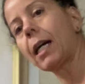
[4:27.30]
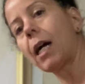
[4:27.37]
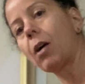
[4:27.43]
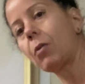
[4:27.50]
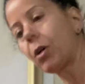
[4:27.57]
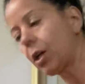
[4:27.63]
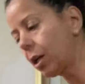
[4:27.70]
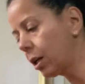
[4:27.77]

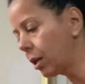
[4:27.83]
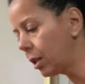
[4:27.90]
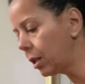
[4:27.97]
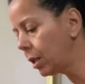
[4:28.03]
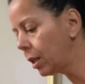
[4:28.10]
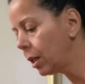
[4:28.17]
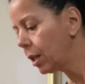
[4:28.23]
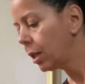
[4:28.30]
our,
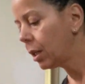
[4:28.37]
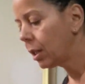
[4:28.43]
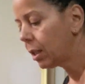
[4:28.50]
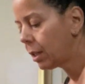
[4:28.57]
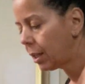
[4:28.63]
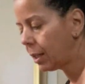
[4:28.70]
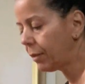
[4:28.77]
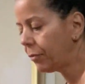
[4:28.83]

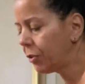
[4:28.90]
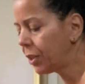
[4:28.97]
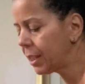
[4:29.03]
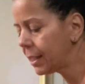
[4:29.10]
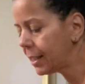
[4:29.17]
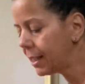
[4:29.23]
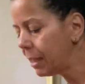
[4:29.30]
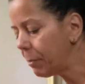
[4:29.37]
and if you
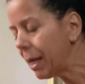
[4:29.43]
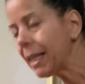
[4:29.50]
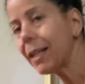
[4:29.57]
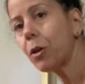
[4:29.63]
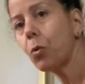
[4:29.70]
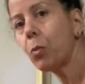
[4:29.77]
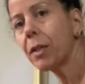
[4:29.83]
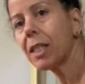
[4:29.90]
can see my
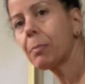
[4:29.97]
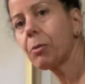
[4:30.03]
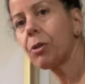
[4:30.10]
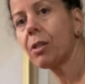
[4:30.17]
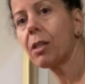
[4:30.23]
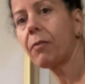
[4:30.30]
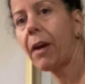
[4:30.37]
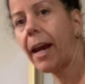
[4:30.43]
little
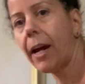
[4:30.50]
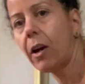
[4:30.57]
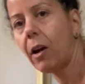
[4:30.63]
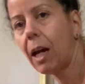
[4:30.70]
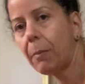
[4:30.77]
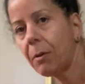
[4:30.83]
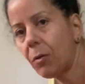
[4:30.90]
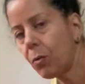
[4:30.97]
whispers of hair,
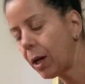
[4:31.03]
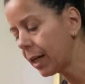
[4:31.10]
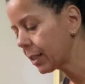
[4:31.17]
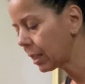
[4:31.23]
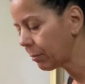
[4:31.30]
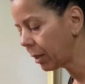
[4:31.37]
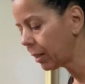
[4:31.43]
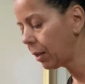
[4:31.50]
I've been
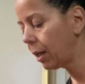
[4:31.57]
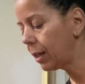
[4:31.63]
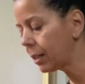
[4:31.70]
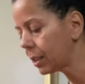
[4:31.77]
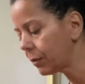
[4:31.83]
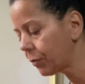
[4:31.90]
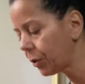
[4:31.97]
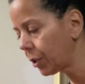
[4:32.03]
waxing my
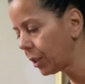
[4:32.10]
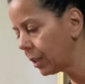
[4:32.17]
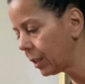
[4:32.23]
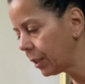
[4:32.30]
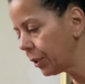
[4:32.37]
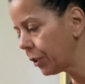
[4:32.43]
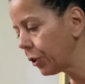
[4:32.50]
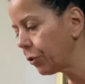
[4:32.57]
legs for,
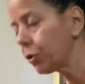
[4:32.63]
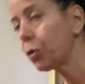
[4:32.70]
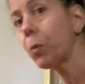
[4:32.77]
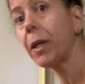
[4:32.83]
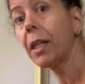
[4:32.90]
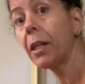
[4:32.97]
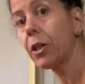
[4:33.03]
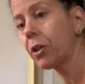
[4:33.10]

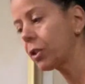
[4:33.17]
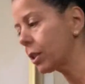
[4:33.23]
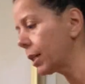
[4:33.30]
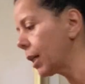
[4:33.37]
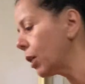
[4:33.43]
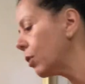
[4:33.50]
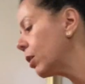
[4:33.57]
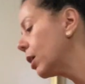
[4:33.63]
20 years
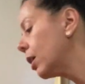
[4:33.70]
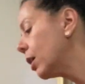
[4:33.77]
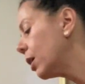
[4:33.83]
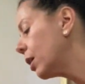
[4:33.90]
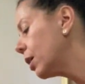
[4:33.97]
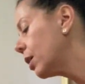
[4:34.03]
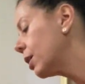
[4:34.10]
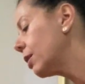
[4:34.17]
now.
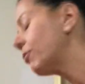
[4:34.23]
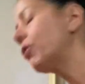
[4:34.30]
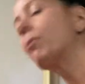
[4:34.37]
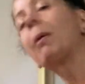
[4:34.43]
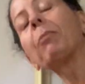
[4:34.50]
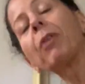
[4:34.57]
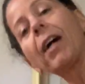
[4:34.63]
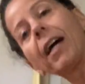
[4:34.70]
If you
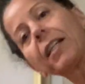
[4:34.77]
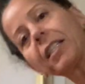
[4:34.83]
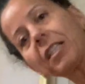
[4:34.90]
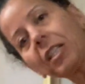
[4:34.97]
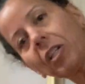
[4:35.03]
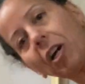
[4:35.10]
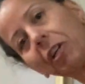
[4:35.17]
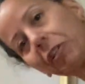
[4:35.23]
remember, I had a
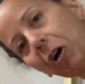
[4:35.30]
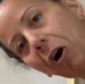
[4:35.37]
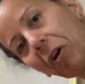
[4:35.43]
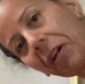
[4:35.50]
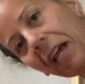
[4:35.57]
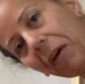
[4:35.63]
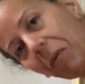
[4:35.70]
salon called Get